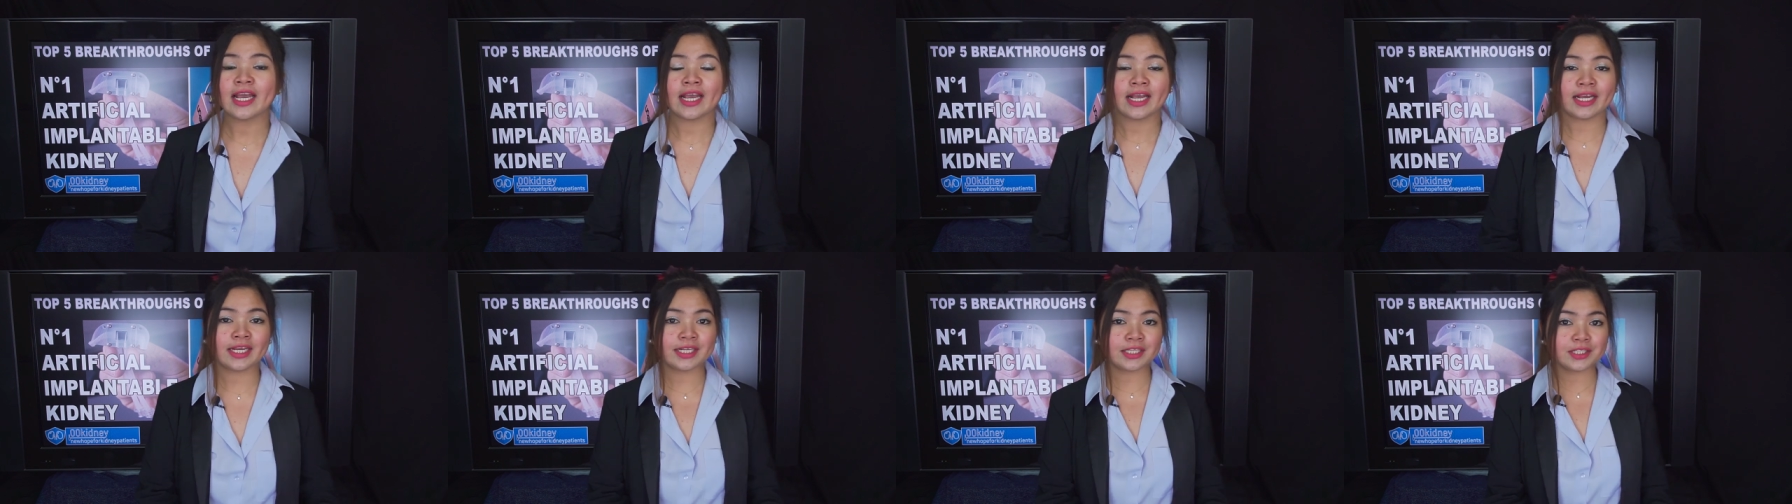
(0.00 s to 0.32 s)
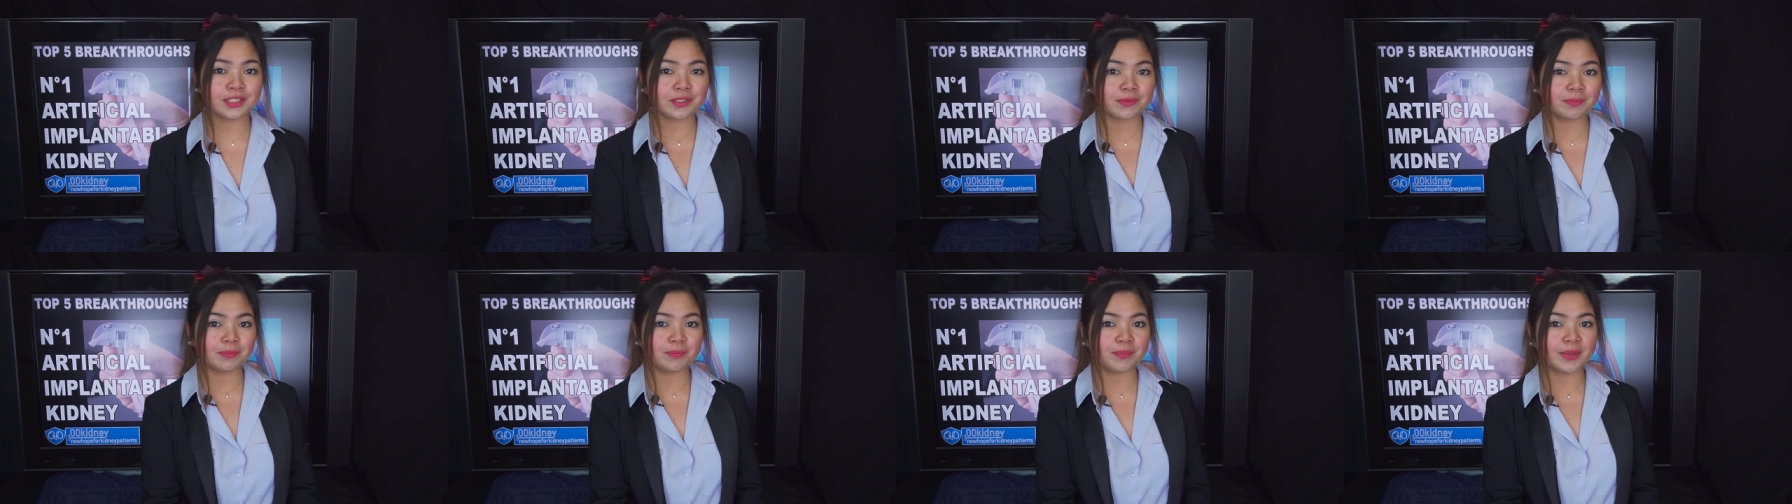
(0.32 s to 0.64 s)

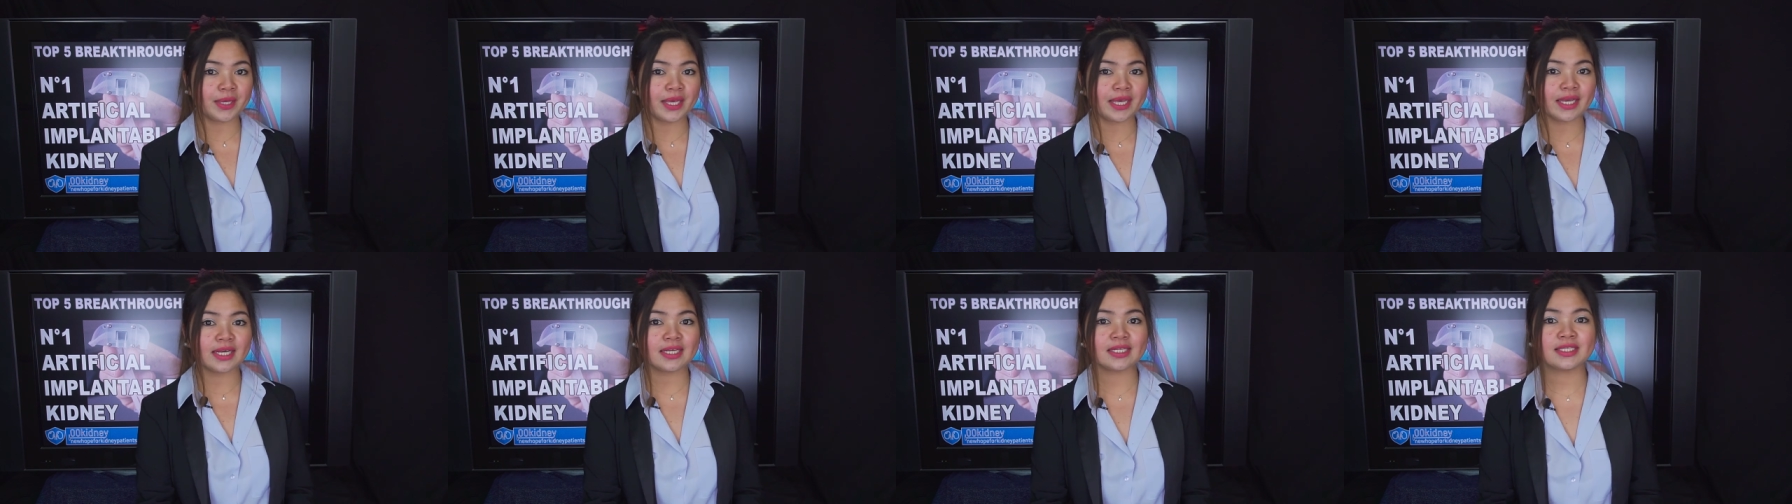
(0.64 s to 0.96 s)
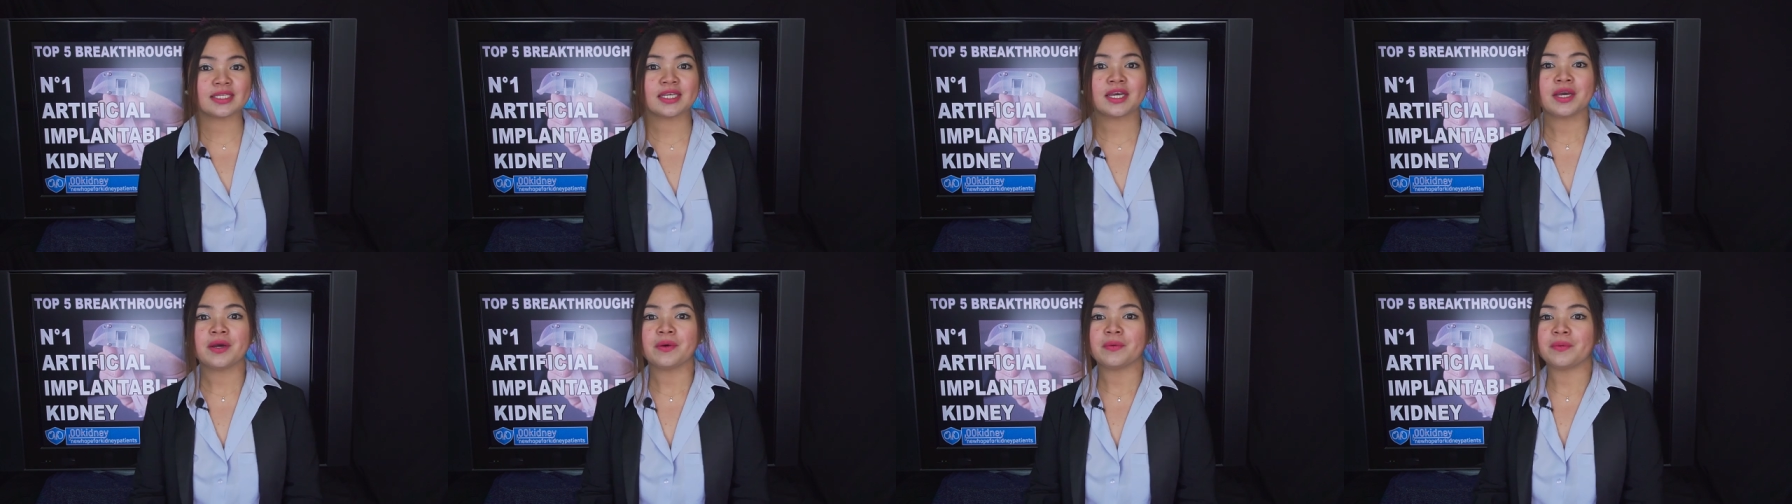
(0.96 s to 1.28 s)
into
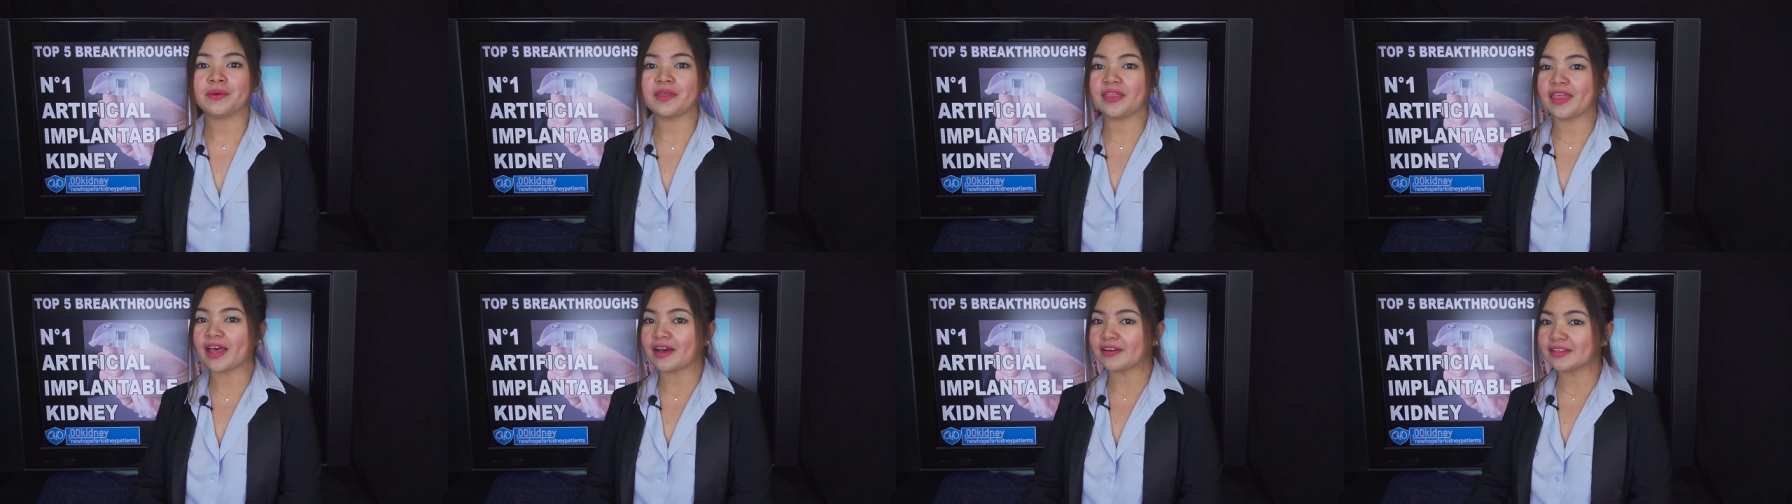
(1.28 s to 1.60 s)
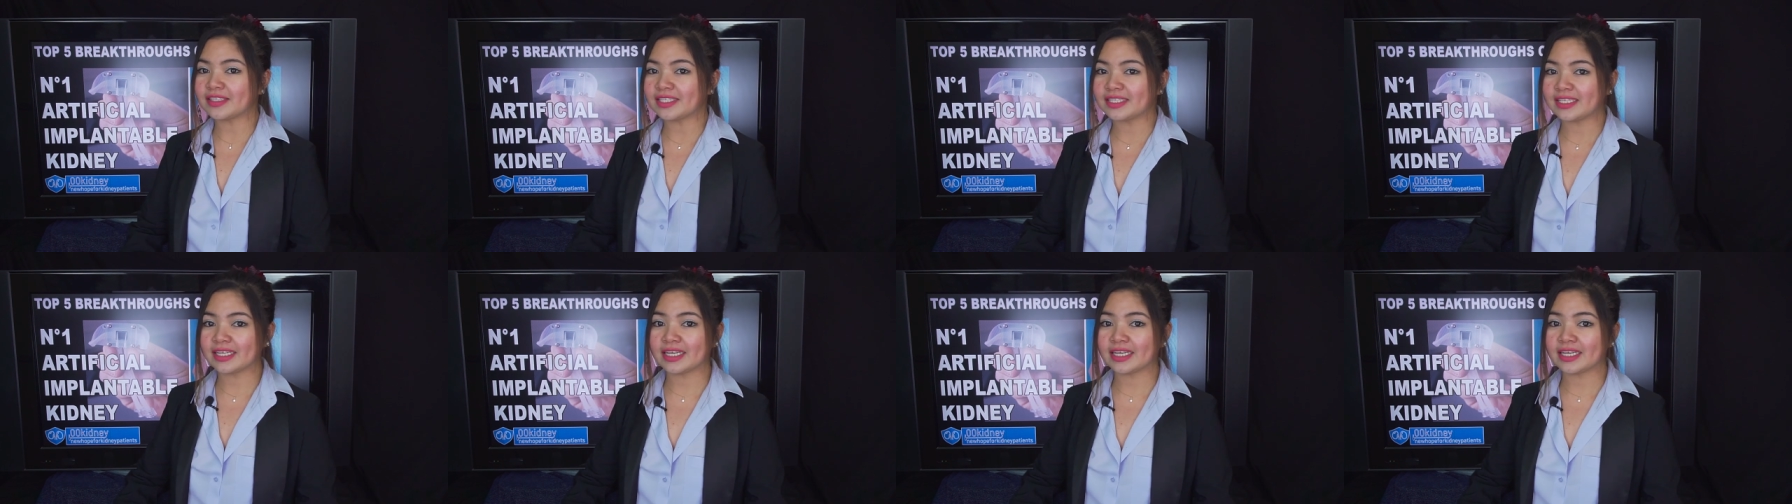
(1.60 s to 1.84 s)
pigs without